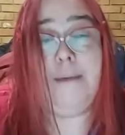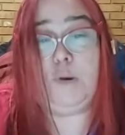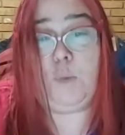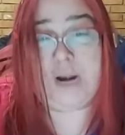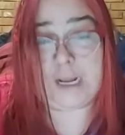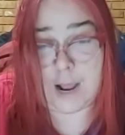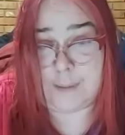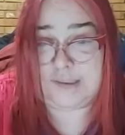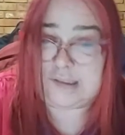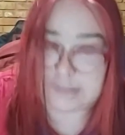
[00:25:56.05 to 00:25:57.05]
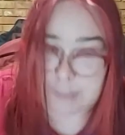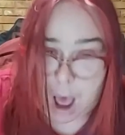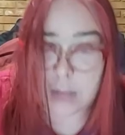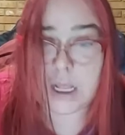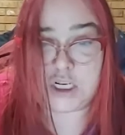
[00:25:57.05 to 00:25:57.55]
But when it comes to
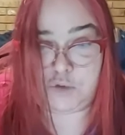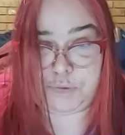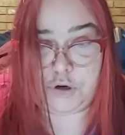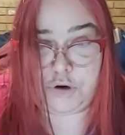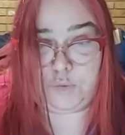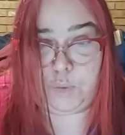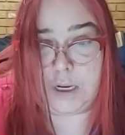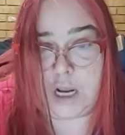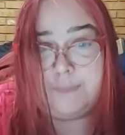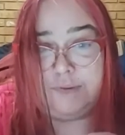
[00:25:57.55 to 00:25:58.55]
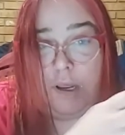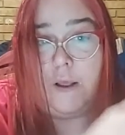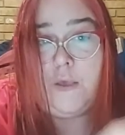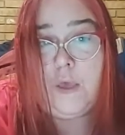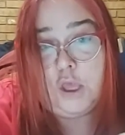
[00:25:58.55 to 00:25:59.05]
small entrepreneurs, when it comes to,